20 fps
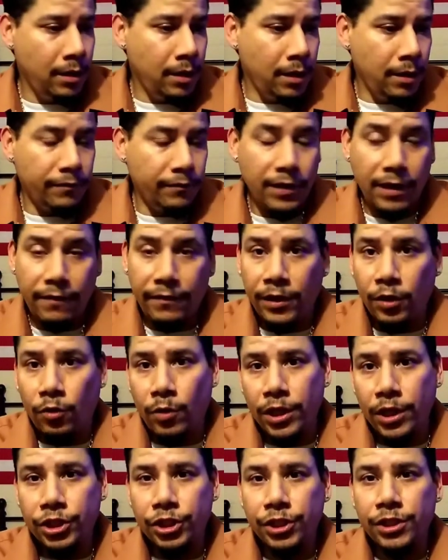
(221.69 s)
If you have any
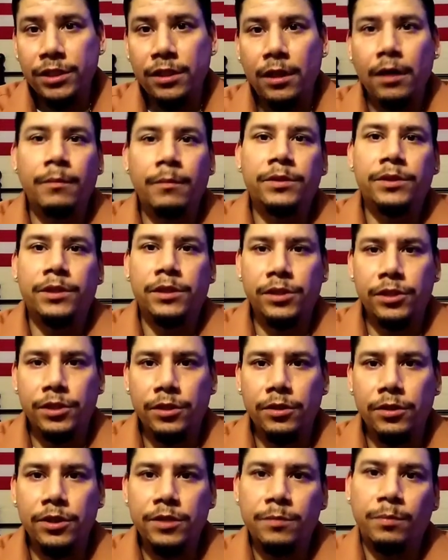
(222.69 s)
questions, comments,
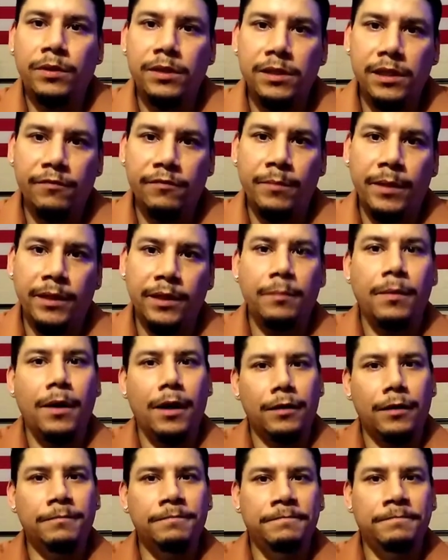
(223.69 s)
concerns, please leave them at the
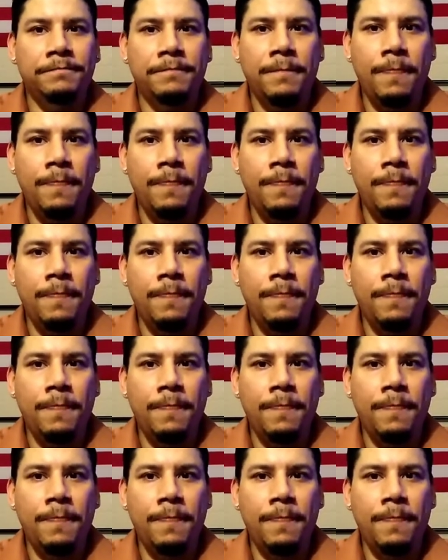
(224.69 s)
bottom.